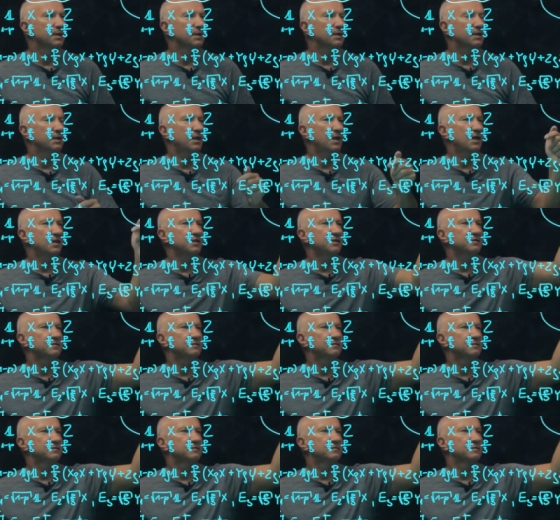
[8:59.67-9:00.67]
can
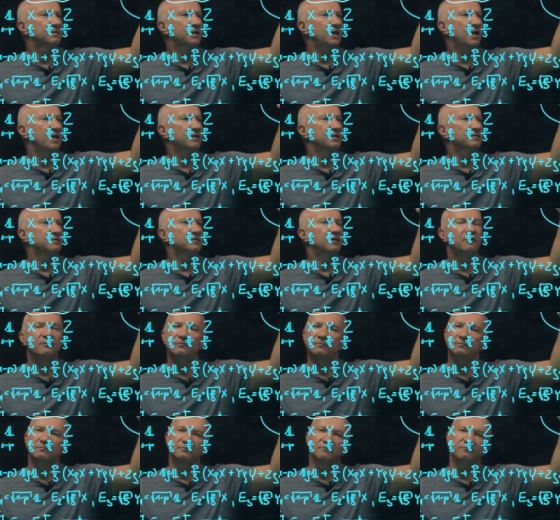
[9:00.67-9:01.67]
it
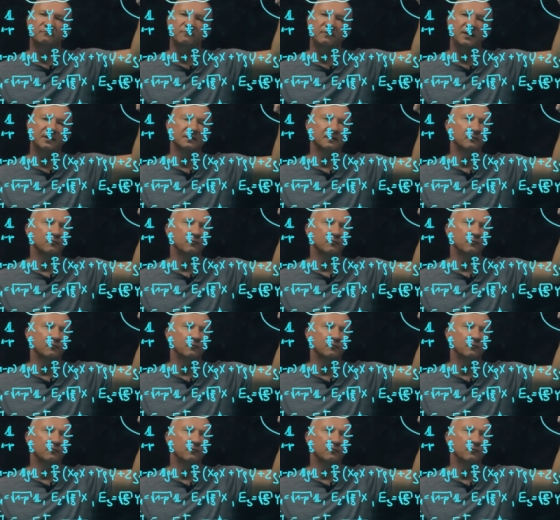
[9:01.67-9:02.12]
go further?